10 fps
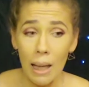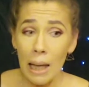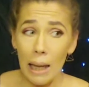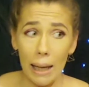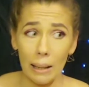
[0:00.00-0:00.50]

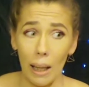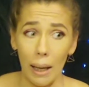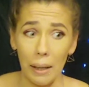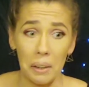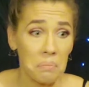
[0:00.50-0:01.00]
and
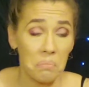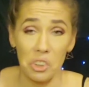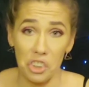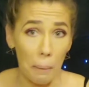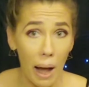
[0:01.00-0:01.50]
like
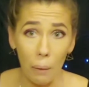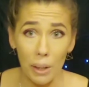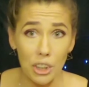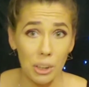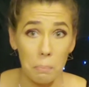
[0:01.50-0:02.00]
somehow I
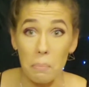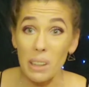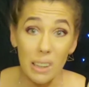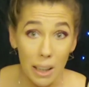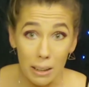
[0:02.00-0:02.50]
just missed
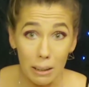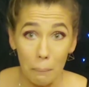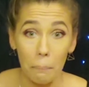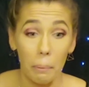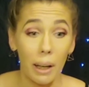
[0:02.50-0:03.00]
it,
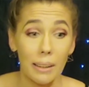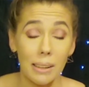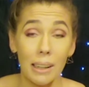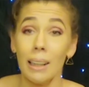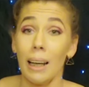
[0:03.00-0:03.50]
but
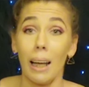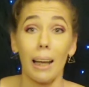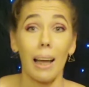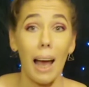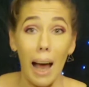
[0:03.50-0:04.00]

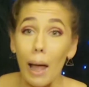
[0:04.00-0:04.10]
I